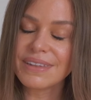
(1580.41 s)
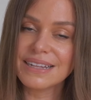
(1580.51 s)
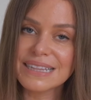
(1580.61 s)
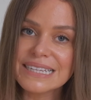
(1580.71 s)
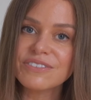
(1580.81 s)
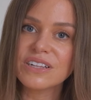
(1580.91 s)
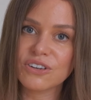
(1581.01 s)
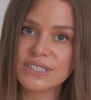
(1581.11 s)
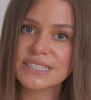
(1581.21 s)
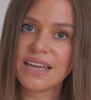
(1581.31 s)
live
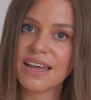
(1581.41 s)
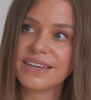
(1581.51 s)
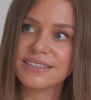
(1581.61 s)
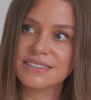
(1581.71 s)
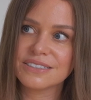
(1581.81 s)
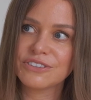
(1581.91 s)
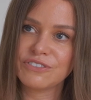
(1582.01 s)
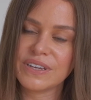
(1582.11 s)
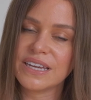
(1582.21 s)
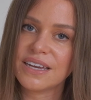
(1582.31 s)
alongside
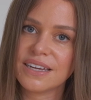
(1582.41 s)
fear.